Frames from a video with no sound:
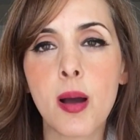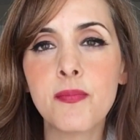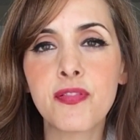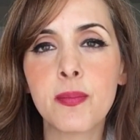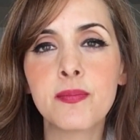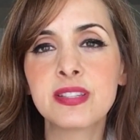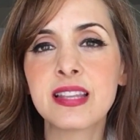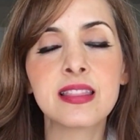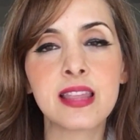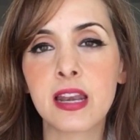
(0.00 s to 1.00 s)
come from
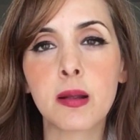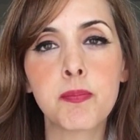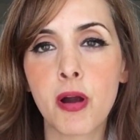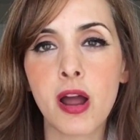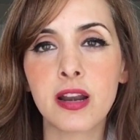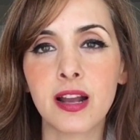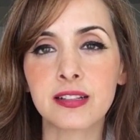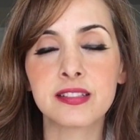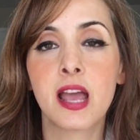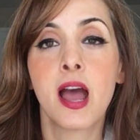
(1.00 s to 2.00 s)
synthetic
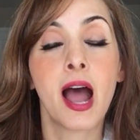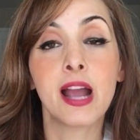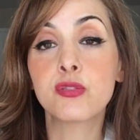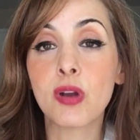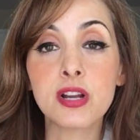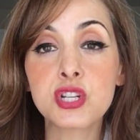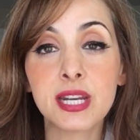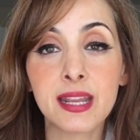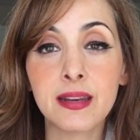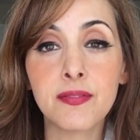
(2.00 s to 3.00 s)
products,
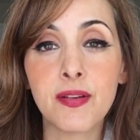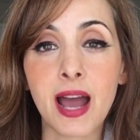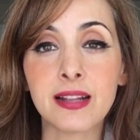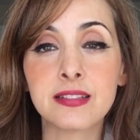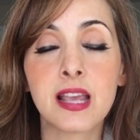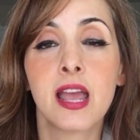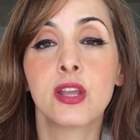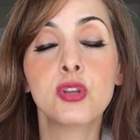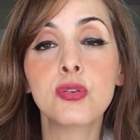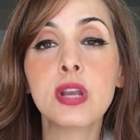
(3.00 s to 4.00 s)
hydrogenated fats,
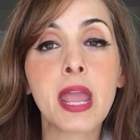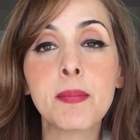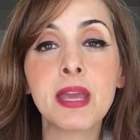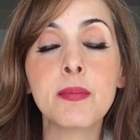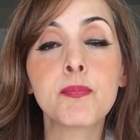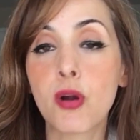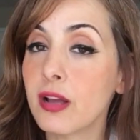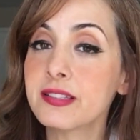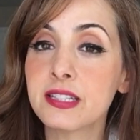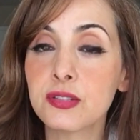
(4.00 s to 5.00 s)
you name it,
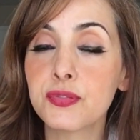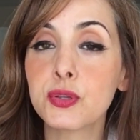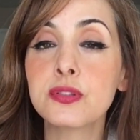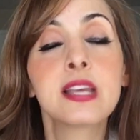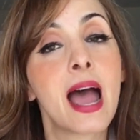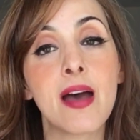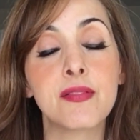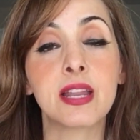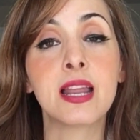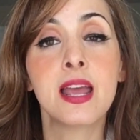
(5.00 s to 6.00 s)
processed foods have
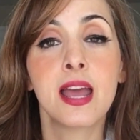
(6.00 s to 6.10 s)
it.